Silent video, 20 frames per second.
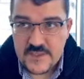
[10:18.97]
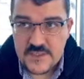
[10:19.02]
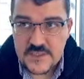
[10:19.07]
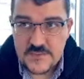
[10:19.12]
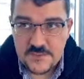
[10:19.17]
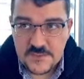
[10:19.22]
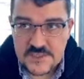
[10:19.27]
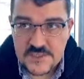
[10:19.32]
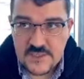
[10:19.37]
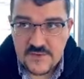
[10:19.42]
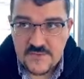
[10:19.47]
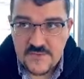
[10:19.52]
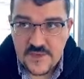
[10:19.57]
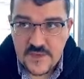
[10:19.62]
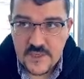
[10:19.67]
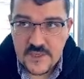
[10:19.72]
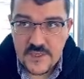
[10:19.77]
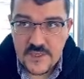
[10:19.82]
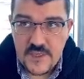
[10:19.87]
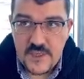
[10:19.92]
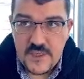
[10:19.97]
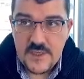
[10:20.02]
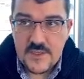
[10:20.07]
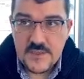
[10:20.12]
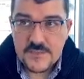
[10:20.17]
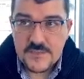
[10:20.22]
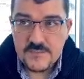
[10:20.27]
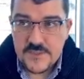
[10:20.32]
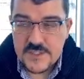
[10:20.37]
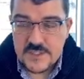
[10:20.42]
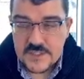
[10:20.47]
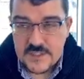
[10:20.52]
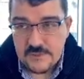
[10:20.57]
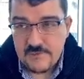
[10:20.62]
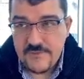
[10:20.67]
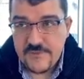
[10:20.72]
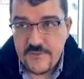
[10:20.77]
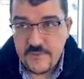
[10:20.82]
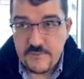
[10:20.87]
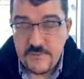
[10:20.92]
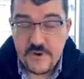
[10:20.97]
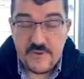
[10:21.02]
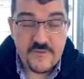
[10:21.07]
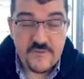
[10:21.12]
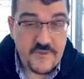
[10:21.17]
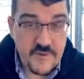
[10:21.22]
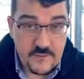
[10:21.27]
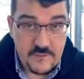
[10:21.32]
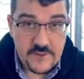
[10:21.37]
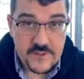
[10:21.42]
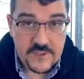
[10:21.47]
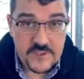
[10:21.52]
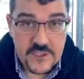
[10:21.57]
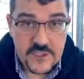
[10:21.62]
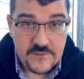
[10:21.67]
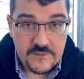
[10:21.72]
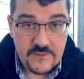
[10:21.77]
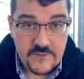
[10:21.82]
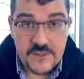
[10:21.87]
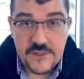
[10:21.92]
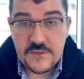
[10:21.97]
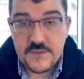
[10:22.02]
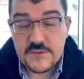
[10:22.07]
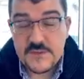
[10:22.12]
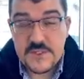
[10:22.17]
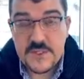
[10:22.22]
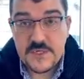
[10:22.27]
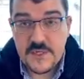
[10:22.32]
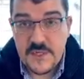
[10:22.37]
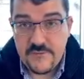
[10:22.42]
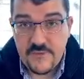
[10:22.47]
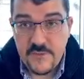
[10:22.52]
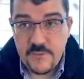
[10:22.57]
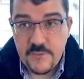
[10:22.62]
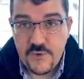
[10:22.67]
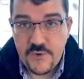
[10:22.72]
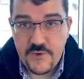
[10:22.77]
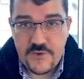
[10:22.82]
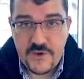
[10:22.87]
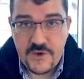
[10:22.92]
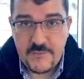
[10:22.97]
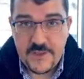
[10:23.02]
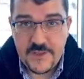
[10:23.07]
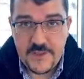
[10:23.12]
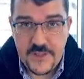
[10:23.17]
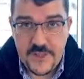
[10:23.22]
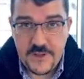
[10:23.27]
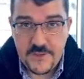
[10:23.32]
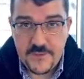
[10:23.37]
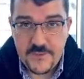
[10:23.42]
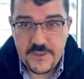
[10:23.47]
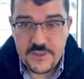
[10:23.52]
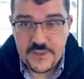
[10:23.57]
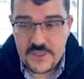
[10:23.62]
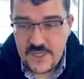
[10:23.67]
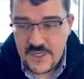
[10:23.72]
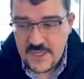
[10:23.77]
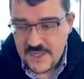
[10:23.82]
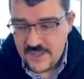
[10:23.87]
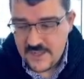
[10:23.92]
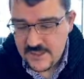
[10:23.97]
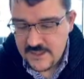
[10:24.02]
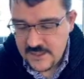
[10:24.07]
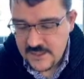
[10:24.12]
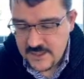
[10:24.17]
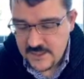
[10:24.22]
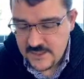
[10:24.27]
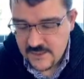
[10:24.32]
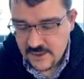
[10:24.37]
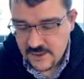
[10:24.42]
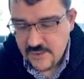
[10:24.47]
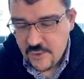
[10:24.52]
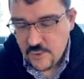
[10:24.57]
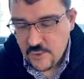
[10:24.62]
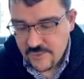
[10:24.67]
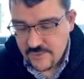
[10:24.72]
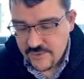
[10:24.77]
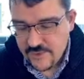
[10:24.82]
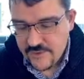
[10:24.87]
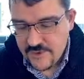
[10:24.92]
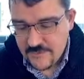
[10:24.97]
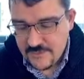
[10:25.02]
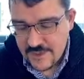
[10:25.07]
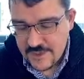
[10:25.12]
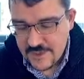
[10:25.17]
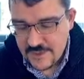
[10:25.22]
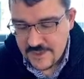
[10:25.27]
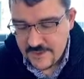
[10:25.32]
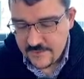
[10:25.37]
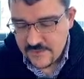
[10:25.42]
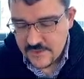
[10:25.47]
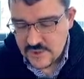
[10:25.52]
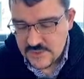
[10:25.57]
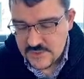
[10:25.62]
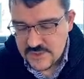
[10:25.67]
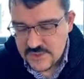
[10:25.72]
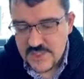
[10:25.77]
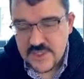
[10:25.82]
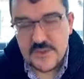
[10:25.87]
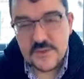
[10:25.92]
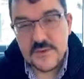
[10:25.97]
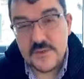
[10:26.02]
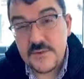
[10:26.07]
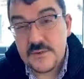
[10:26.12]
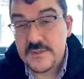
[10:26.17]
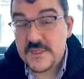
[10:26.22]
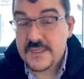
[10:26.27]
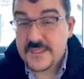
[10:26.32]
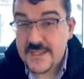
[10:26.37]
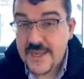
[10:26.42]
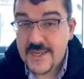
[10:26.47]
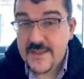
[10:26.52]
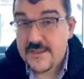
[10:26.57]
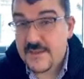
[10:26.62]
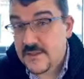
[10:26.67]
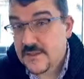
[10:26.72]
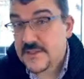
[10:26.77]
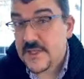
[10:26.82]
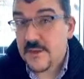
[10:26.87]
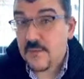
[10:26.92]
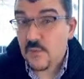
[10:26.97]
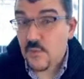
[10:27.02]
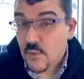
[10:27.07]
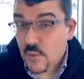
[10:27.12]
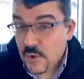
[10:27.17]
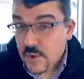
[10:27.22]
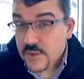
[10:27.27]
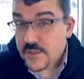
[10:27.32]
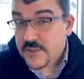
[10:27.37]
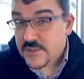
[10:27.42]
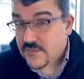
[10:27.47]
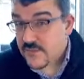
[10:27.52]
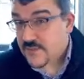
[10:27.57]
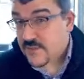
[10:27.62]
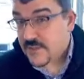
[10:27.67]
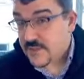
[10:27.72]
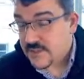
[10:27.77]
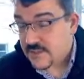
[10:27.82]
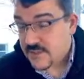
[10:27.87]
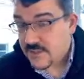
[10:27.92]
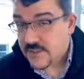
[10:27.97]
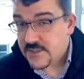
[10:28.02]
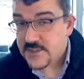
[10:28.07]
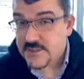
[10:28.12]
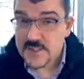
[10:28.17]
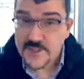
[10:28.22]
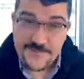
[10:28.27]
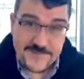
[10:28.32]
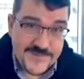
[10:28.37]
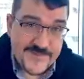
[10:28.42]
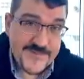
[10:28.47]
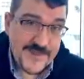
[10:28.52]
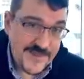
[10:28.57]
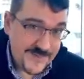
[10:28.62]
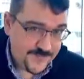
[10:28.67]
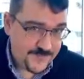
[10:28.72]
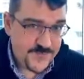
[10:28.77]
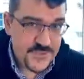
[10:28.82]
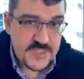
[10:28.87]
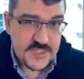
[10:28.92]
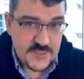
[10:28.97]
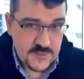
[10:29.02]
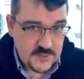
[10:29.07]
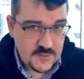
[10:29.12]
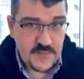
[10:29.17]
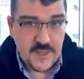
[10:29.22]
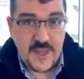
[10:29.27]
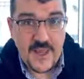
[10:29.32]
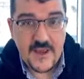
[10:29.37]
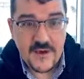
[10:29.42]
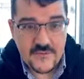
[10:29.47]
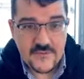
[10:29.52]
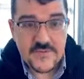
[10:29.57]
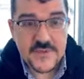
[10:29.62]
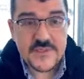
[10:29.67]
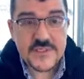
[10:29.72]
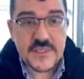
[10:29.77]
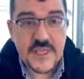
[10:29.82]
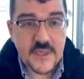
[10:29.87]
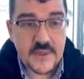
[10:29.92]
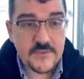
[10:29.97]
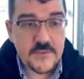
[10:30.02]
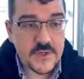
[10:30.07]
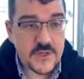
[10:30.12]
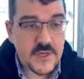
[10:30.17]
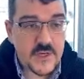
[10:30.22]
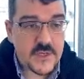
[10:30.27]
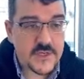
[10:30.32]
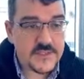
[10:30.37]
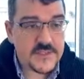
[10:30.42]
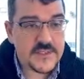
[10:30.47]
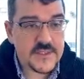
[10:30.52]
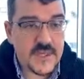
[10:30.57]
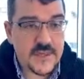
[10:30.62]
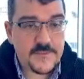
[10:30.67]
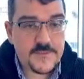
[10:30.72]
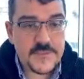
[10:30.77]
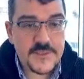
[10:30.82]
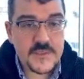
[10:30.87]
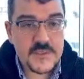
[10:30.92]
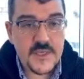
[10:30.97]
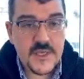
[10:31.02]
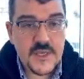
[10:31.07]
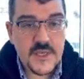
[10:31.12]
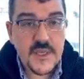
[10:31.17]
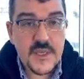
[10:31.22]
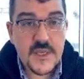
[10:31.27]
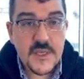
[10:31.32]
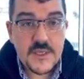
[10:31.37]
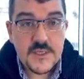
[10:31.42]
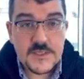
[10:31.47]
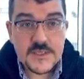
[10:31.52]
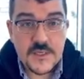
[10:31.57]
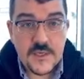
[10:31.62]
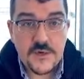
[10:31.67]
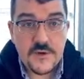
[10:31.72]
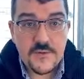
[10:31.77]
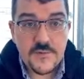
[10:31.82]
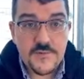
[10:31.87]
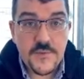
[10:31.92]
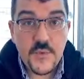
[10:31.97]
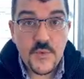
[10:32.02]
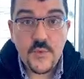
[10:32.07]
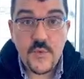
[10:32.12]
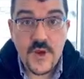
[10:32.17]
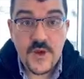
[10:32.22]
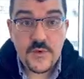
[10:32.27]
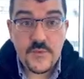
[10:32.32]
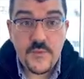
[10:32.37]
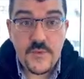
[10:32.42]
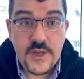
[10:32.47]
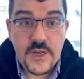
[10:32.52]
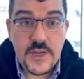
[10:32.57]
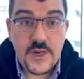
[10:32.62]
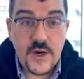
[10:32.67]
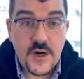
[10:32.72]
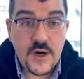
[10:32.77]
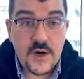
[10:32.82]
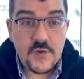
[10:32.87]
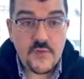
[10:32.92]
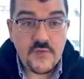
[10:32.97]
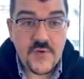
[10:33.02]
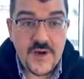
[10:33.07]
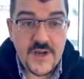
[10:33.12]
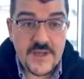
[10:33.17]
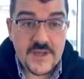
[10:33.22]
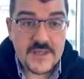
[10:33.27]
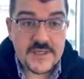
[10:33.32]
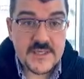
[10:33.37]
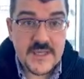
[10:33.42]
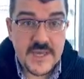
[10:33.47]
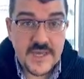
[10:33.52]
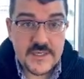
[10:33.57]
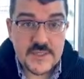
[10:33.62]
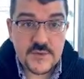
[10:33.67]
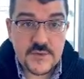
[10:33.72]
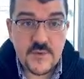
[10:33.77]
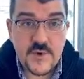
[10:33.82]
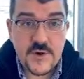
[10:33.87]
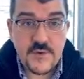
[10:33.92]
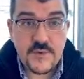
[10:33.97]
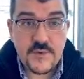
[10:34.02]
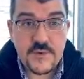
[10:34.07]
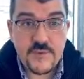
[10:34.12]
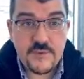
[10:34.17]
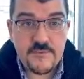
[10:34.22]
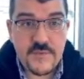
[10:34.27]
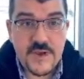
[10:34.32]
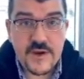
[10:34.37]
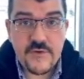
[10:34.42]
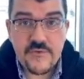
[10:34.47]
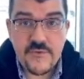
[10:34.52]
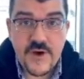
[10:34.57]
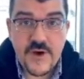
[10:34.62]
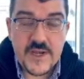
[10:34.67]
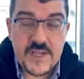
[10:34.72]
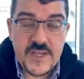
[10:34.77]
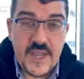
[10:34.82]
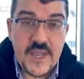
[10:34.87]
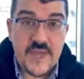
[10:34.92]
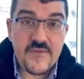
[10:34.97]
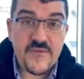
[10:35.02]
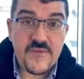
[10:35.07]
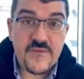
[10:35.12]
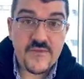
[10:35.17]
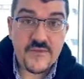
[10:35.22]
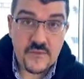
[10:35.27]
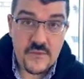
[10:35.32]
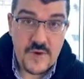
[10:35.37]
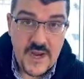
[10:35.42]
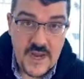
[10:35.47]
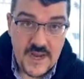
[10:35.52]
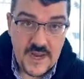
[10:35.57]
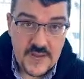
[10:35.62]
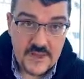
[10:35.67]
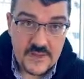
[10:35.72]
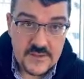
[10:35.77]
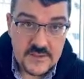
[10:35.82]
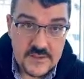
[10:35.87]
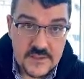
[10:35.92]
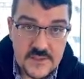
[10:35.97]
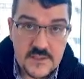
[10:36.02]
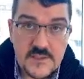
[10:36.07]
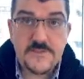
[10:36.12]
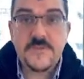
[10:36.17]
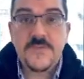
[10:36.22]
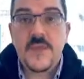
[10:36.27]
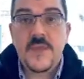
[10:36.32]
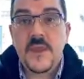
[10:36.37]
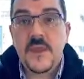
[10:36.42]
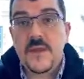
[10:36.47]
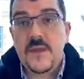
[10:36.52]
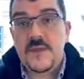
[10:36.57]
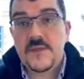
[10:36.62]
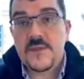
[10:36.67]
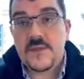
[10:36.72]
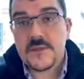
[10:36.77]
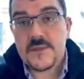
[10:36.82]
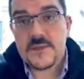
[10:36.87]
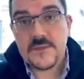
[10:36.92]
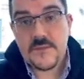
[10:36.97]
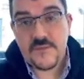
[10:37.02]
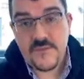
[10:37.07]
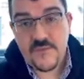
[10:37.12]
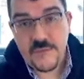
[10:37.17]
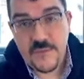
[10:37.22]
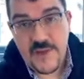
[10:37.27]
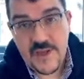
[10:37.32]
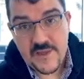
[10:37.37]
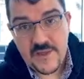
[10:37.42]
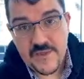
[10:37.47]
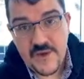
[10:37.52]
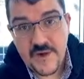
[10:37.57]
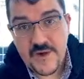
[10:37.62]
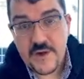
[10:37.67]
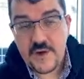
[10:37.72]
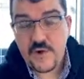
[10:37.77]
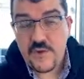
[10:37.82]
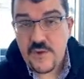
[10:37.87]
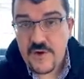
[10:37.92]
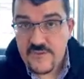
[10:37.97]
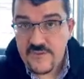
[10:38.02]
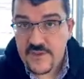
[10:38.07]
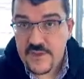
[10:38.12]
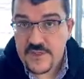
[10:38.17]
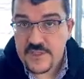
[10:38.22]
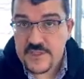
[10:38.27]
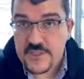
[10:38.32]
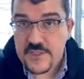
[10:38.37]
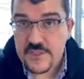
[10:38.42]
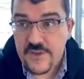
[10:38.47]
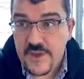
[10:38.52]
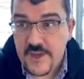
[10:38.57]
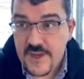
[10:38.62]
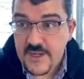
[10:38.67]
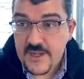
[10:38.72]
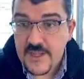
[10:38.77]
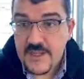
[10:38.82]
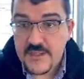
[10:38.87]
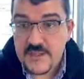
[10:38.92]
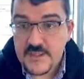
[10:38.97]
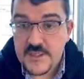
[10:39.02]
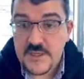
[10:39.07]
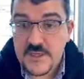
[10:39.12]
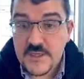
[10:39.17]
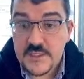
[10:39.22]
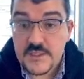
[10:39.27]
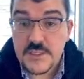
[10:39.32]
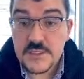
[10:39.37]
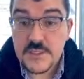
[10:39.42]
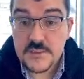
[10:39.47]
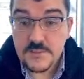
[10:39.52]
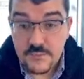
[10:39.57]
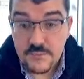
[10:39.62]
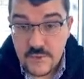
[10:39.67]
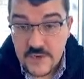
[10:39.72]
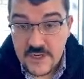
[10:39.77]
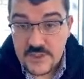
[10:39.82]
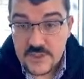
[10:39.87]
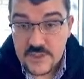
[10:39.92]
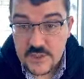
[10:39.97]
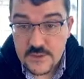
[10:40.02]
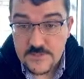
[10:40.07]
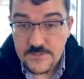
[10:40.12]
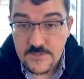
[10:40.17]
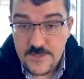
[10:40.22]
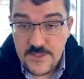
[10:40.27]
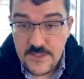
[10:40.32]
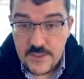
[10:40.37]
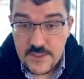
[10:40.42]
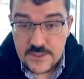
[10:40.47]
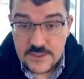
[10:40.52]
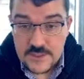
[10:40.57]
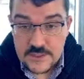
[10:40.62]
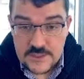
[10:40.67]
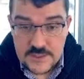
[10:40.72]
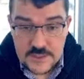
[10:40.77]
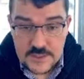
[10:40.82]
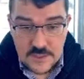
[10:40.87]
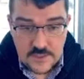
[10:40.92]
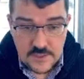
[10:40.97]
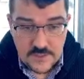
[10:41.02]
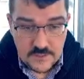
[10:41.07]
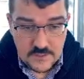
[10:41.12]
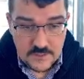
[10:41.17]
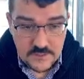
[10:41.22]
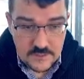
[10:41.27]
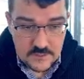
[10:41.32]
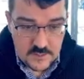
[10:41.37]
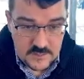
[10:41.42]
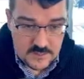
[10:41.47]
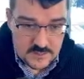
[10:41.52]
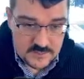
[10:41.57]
specific, but some of them are very general and used in every programming language. And in other programming languages that don't use exactly the same words for these concepts, they still have the same concepts. So when we are writing text where we might write a phrase, the sort of Python equivalent to that is an expression. So